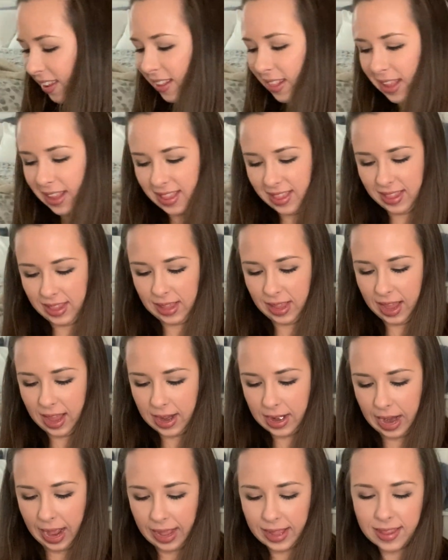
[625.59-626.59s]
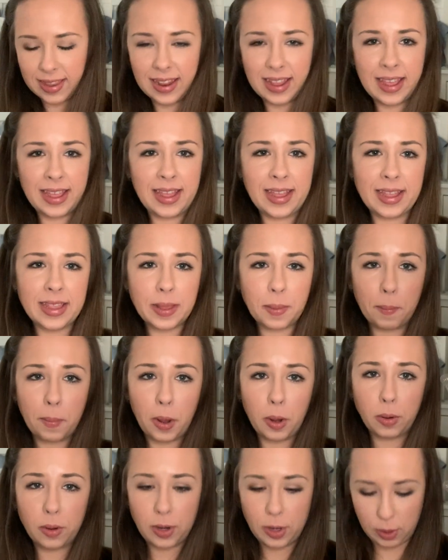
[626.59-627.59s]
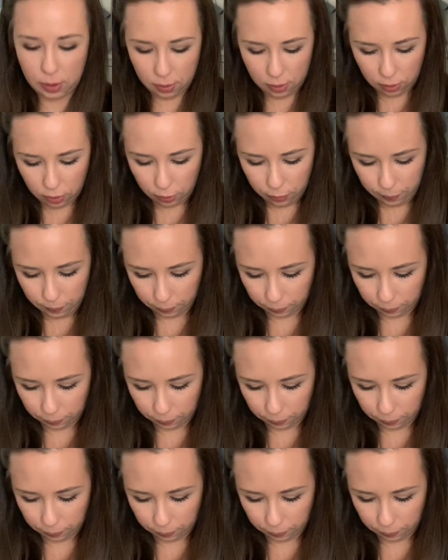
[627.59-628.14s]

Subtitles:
Let's see. Next is Mocha Doodle,